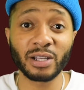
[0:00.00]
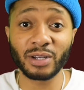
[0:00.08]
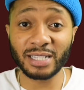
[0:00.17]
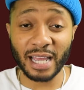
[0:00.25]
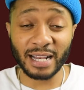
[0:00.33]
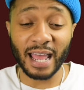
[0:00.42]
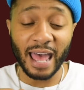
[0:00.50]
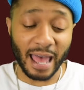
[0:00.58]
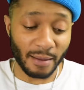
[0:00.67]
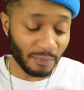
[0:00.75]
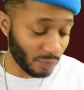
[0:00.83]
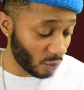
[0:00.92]
literally take the
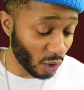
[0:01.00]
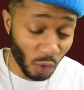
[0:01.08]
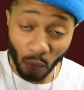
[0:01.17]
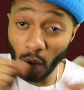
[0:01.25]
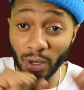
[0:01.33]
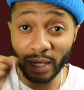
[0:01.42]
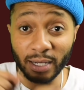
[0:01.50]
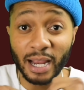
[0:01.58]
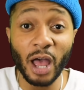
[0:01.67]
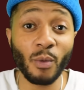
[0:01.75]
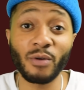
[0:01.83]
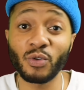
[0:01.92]
hat, you can roll it
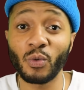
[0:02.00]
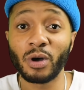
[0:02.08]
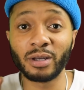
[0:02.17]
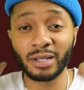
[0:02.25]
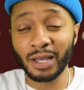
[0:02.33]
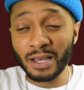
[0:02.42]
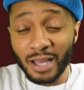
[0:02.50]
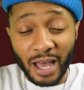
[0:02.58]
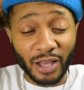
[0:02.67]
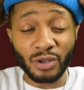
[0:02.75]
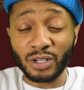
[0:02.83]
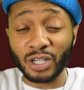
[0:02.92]
however you want,
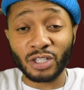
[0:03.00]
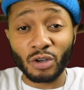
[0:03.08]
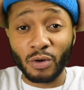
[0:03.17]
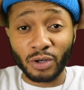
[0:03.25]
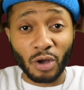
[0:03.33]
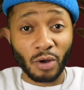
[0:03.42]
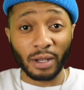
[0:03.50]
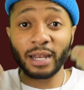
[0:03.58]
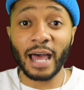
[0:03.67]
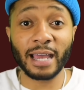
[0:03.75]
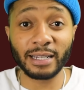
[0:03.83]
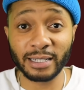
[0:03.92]
and you just throw it on
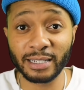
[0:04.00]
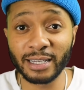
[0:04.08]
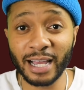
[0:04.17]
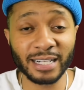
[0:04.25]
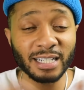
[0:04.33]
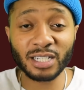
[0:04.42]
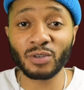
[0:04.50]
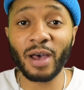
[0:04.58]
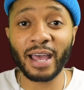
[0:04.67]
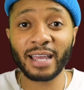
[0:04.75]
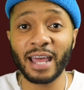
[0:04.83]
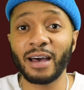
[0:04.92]
lightly and just
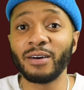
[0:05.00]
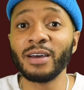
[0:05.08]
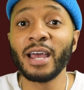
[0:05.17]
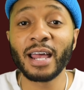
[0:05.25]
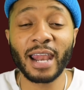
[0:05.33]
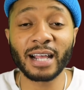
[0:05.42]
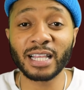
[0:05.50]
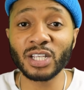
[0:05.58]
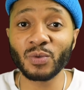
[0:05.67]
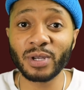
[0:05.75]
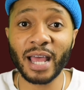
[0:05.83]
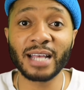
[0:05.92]
swag it out. Like this
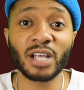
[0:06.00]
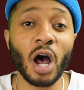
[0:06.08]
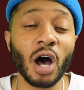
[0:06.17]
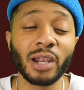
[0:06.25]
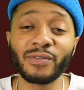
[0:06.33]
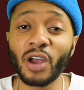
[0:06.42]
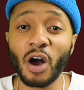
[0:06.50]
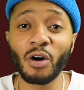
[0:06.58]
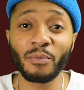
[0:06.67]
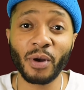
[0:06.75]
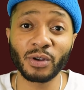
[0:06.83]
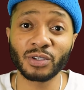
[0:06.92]
one has all of your
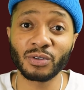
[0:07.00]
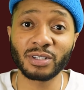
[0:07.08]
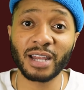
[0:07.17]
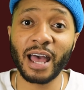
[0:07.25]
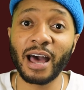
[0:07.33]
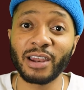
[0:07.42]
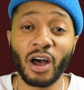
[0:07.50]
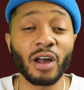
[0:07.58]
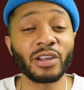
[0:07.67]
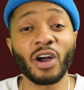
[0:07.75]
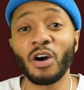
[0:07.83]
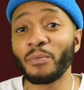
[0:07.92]
own personal style and all
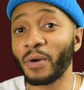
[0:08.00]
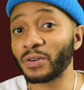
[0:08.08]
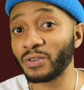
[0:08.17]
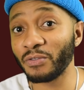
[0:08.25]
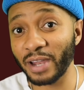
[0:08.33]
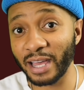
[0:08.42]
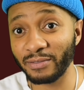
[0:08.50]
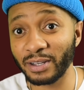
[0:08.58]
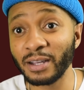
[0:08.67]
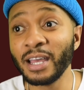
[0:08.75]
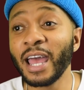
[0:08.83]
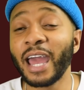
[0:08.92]
of your own personal
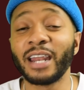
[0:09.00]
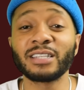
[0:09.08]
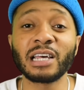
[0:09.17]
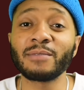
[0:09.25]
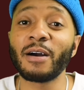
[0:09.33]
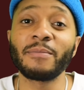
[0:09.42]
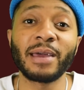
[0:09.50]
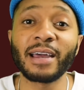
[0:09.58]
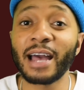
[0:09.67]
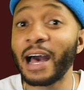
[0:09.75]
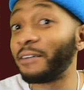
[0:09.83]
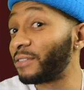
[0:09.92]
flavor, and it's all about being
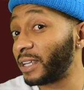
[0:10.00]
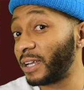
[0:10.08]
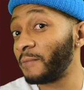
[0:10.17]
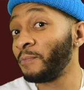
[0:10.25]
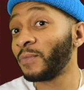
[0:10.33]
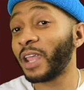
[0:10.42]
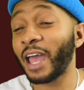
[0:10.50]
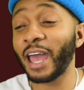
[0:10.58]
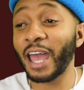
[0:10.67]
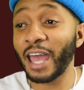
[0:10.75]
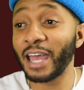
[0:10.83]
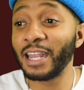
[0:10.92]
confident.
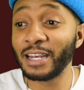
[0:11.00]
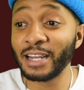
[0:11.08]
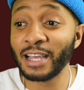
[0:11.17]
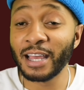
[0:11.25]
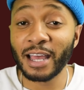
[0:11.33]
And